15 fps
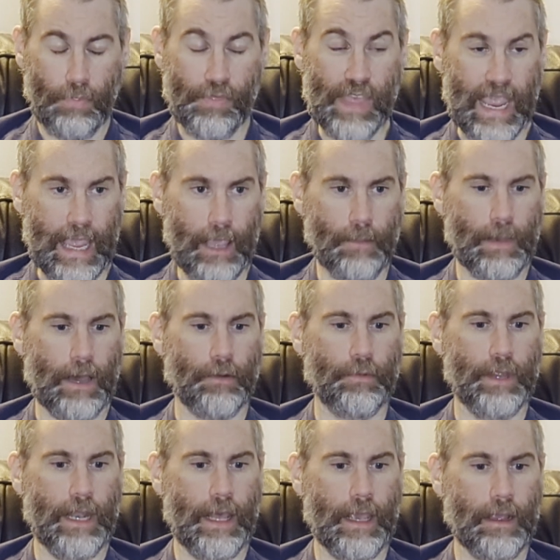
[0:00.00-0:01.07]
thinking about
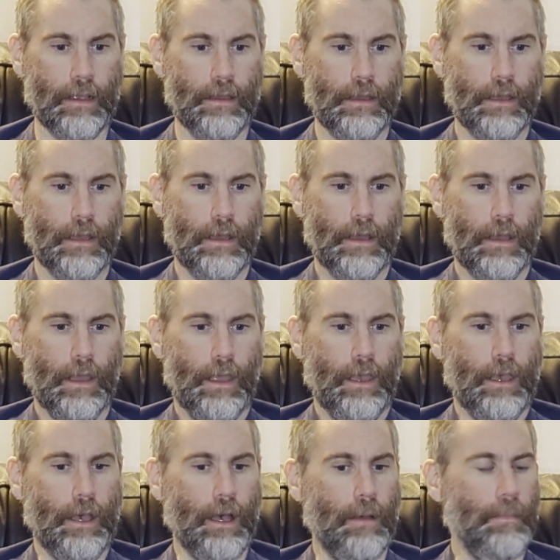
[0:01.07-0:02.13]
reading.
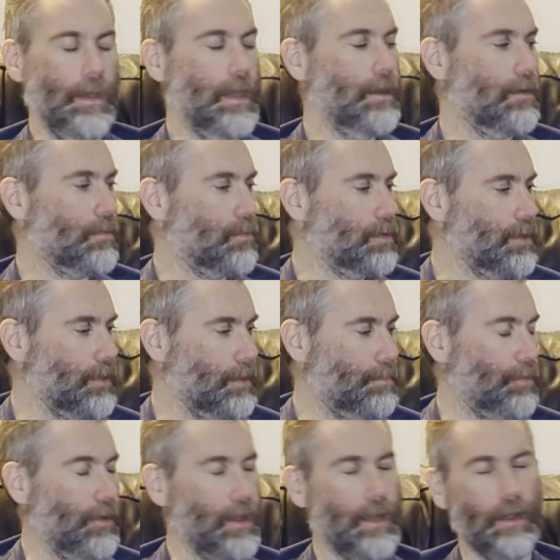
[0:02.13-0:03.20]
I don't really
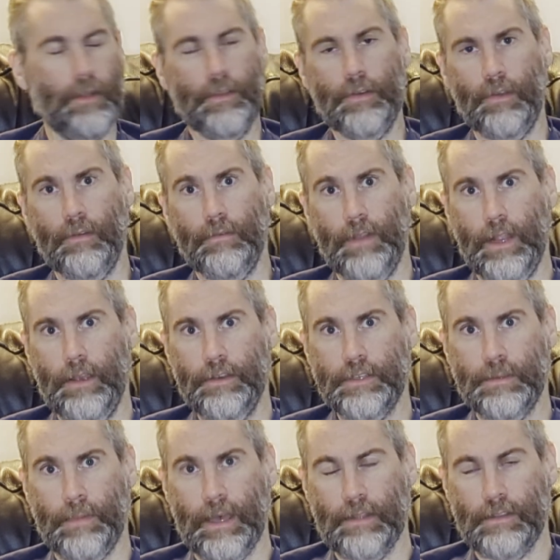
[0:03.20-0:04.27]
plan on doing
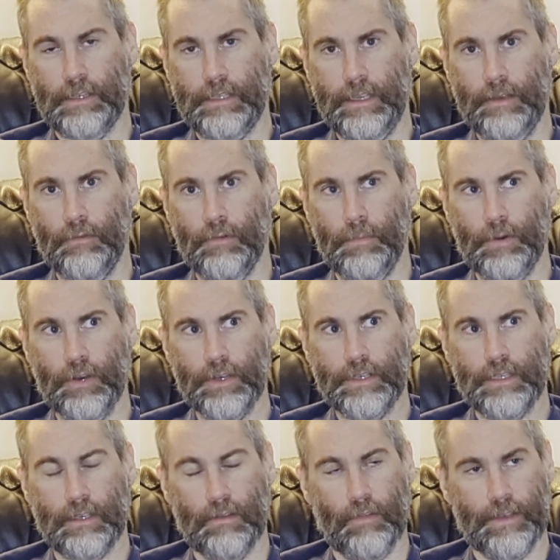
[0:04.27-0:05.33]
videos about the sequel
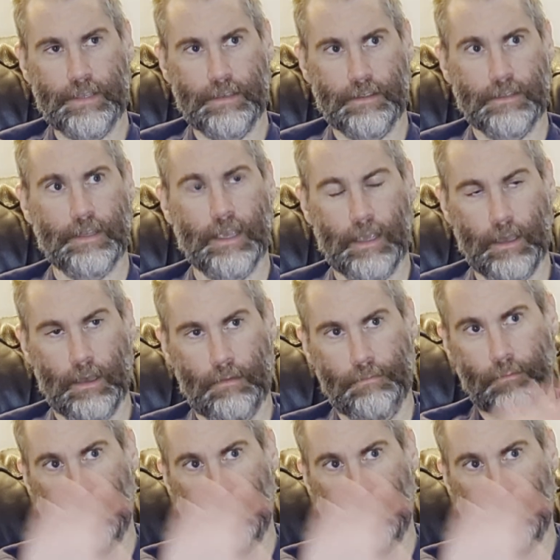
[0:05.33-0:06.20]
books unless it's like a